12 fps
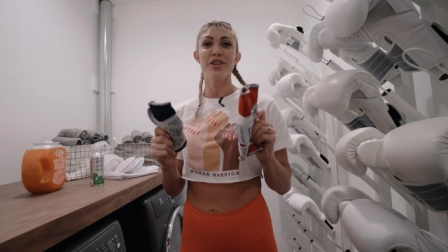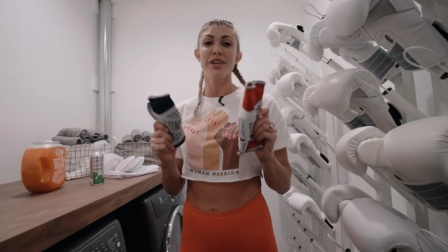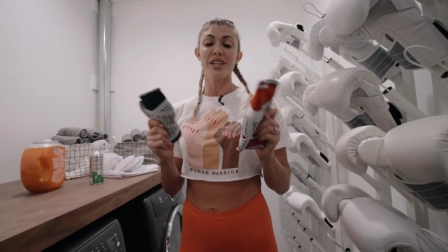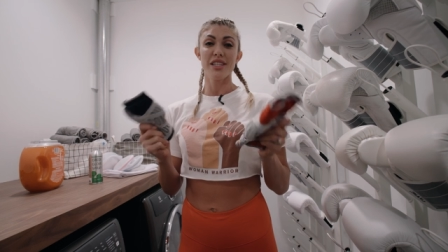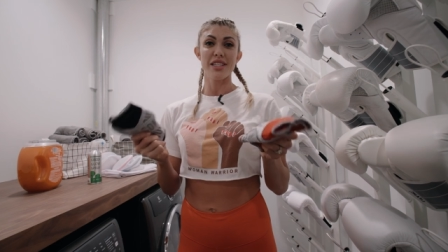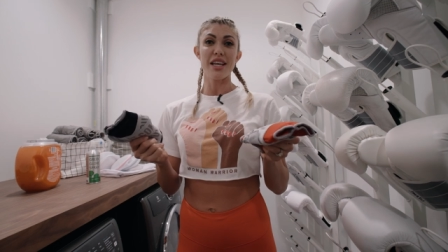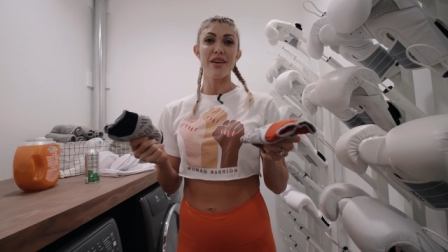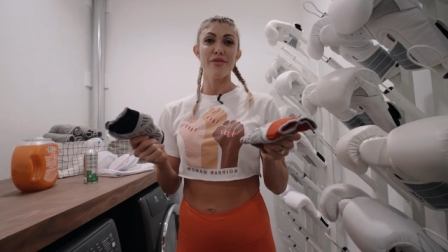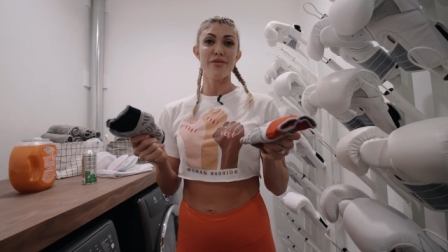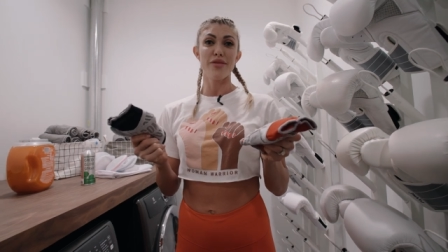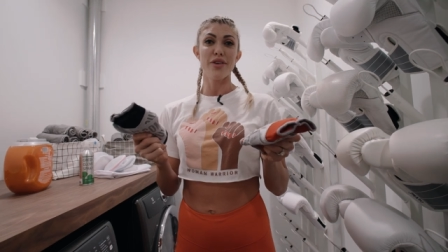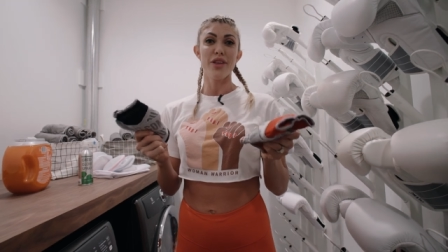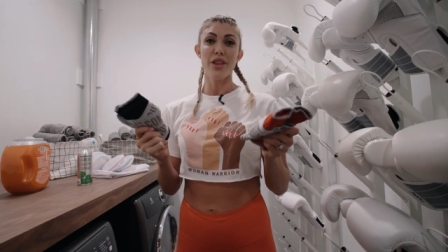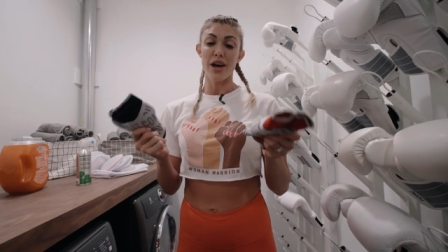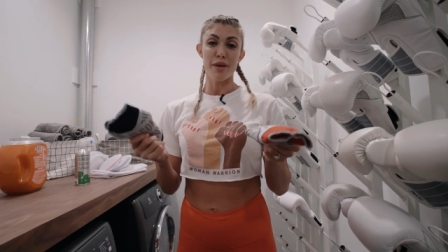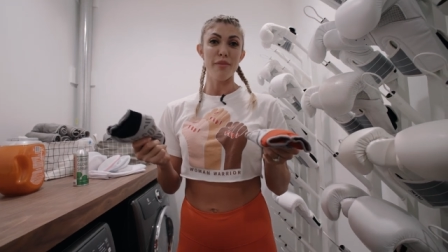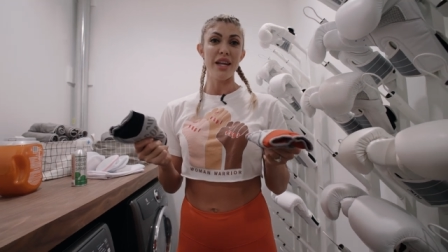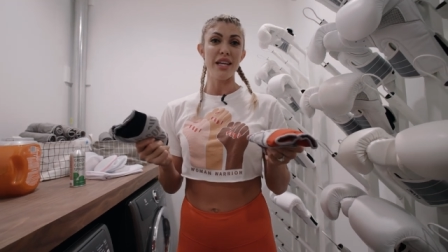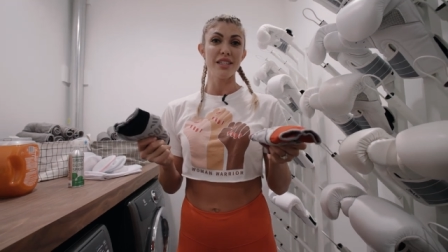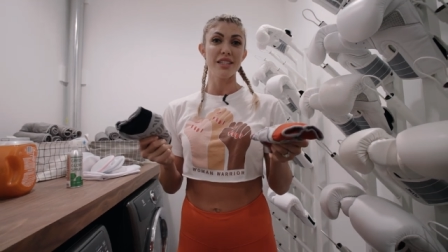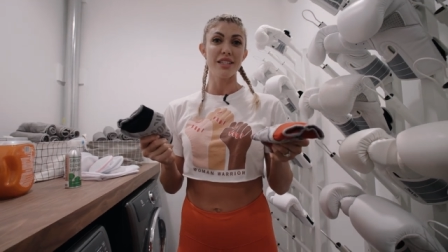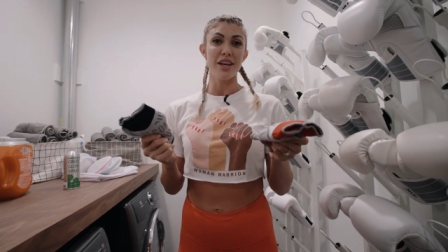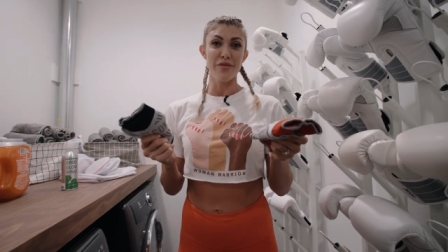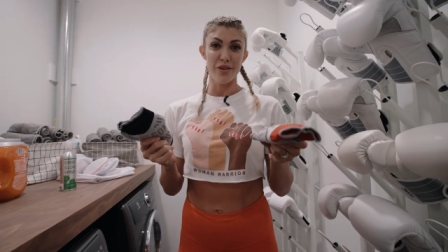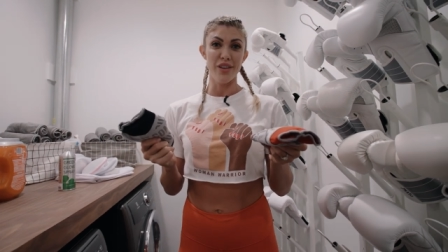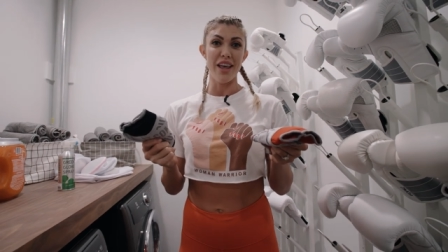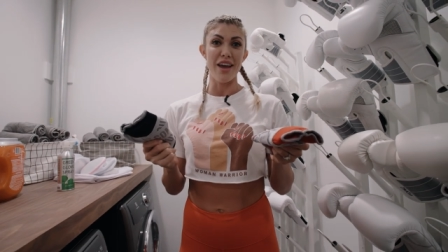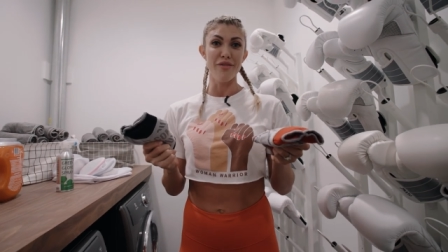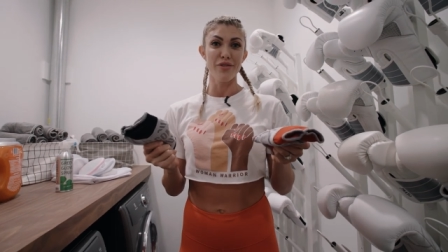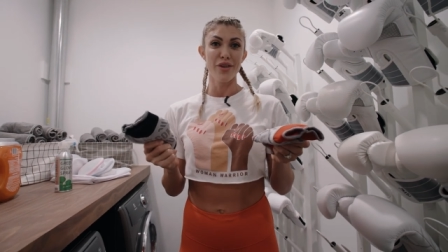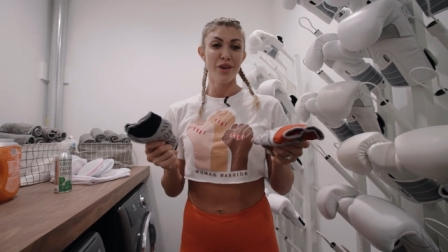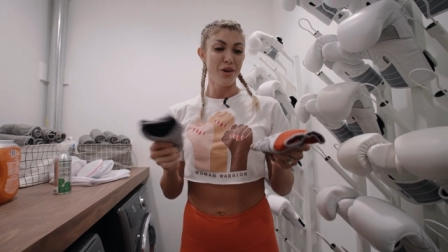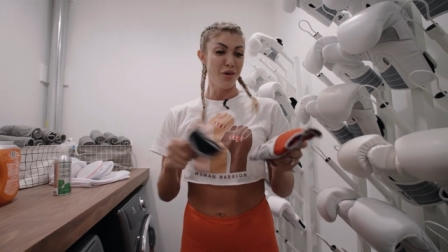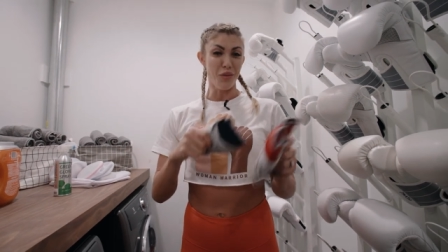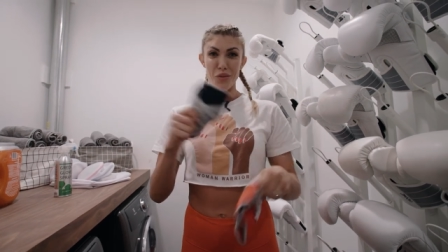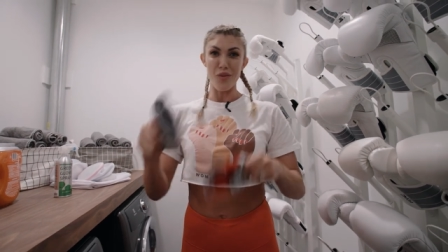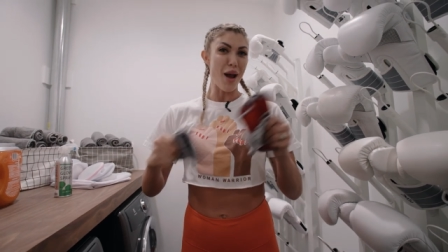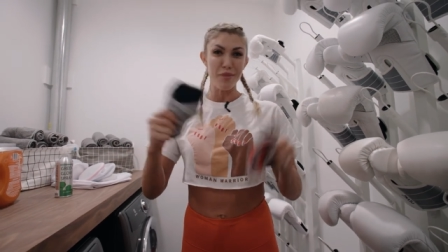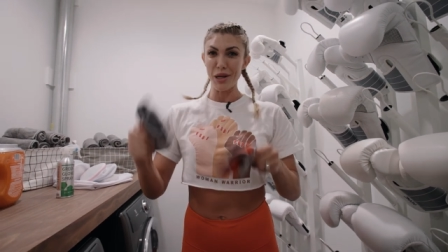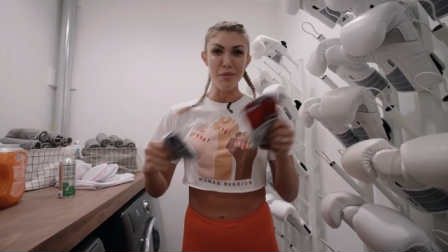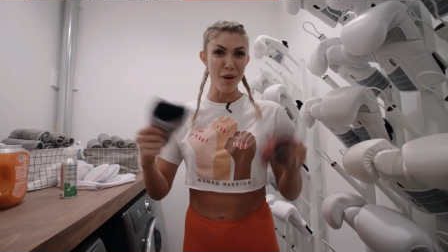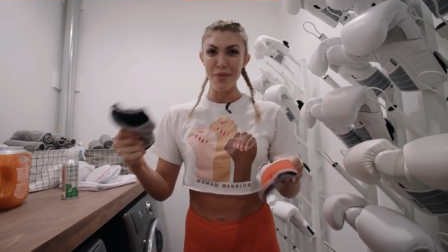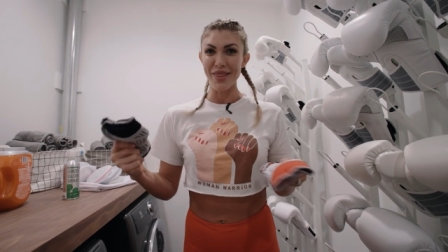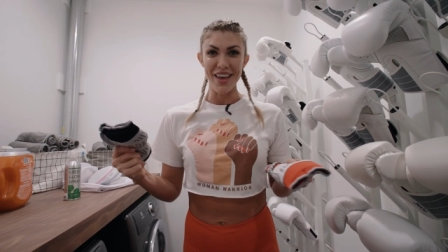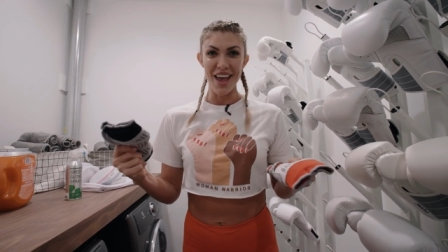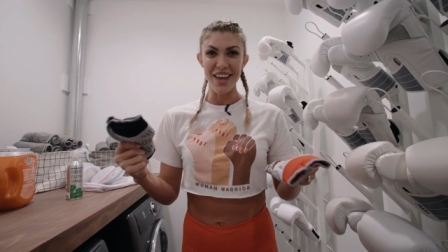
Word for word: you're gonna save a lot of minutes of your life wrapping them up at the